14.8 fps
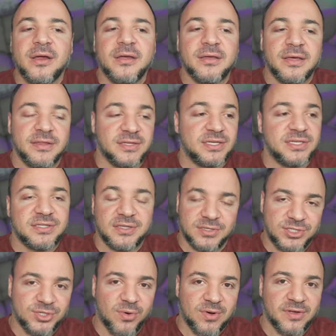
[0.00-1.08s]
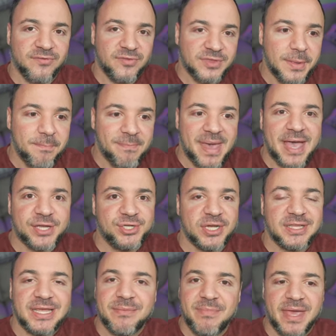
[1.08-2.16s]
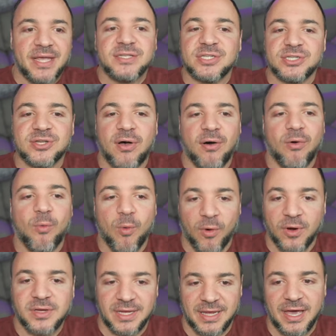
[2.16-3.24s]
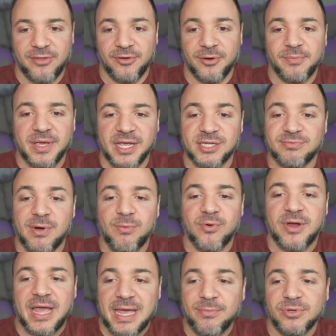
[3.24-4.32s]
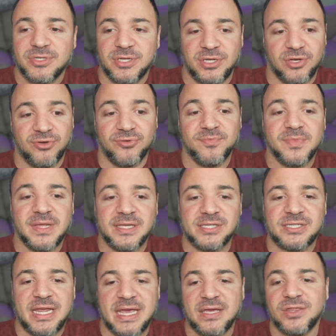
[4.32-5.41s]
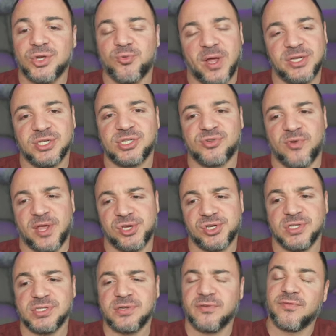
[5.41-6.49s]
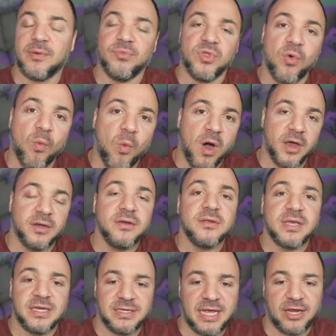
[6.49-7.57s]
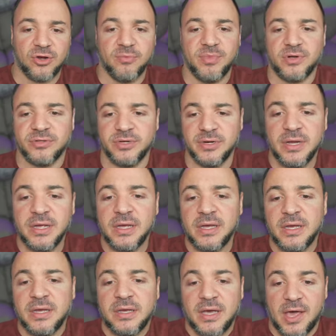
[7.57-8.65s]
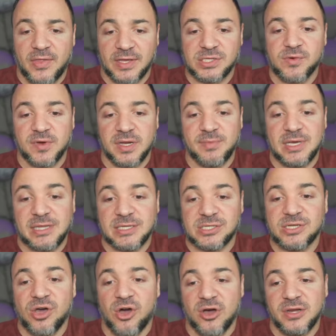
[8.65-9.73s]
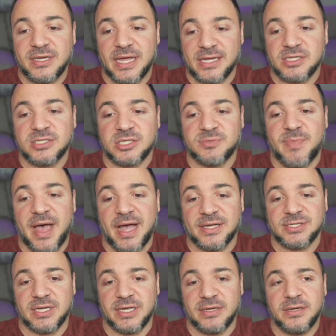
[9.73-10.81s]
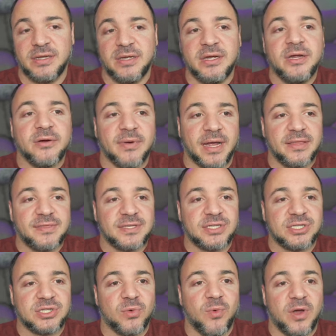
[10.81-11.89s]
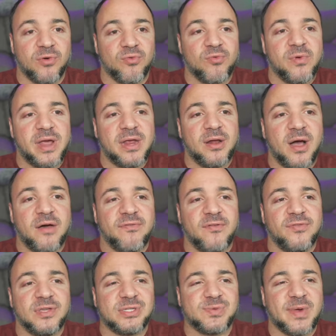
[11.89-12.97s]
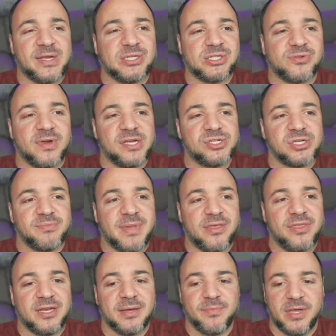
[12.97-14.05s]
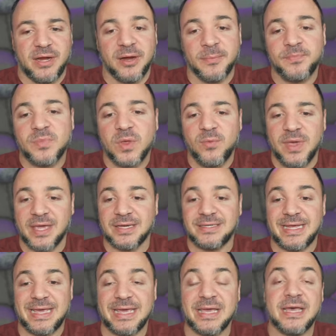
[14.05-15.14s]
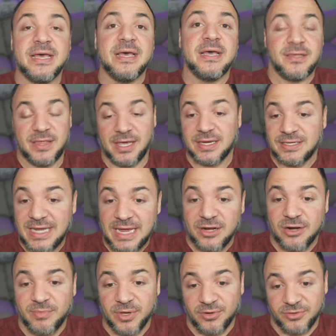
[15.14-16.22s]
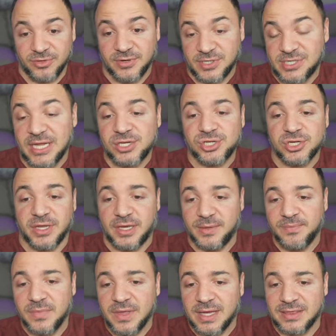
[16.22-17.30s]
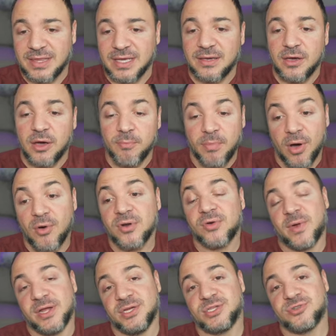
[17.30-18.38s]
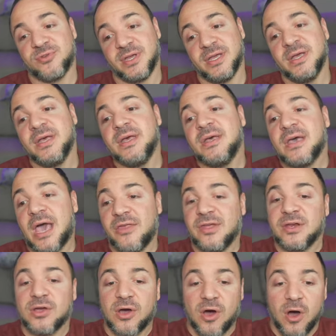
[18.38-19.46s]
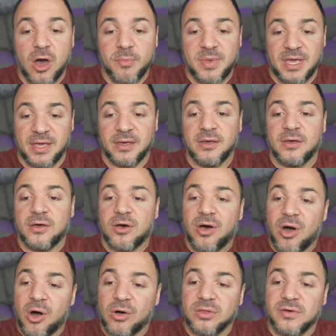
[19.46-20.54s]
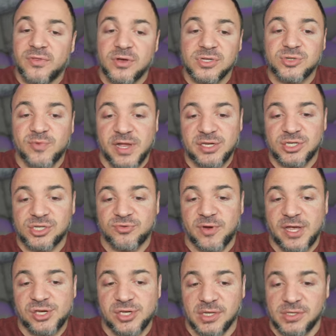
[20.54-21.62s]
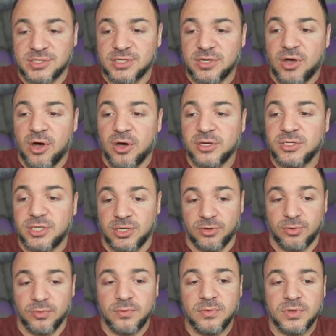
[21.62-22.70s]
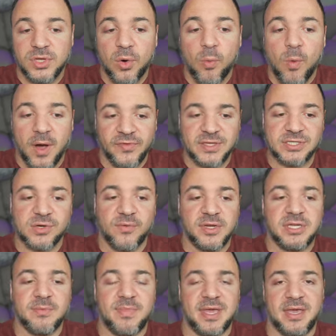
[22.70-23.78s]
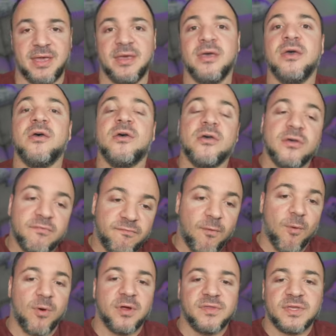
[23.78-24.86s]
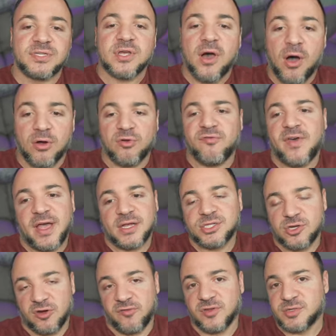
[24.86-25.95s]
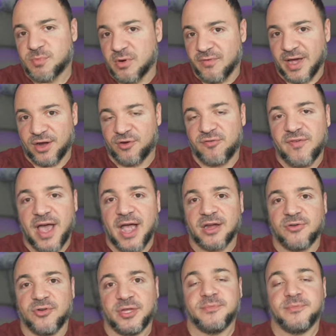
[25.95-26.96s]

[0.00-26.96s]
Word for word: This is sort of the magic that makes us all work together because what we're able to do is take the registrations from the one container builder, and that's going to be this context that's passed in, right? This is the one right off of this registration method up here. We can take the container builder essentially, get the component registry, and then copy all of those registrations onto the one that's going to be for this AutoFac's service provider factory.